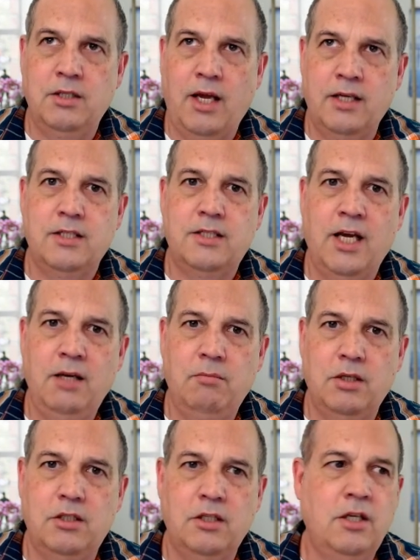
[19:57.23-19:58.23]

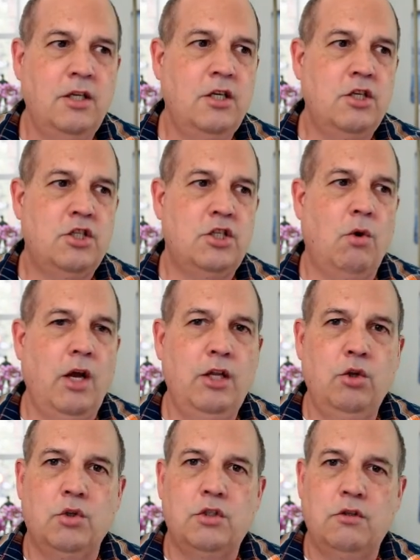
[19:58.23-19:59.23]
entertainment. So I
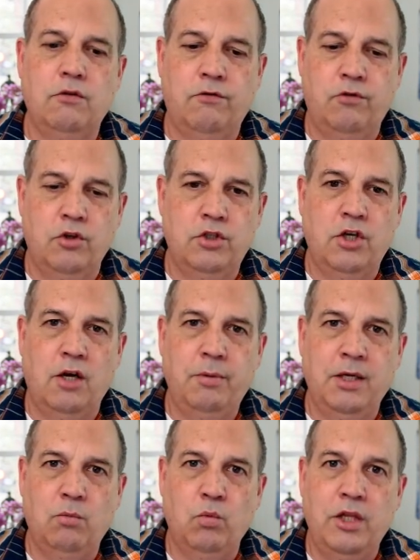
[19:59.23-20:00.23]
looked for a
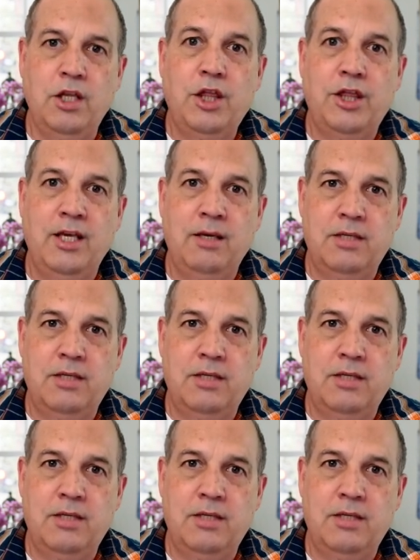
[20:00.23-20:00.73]
topic within themed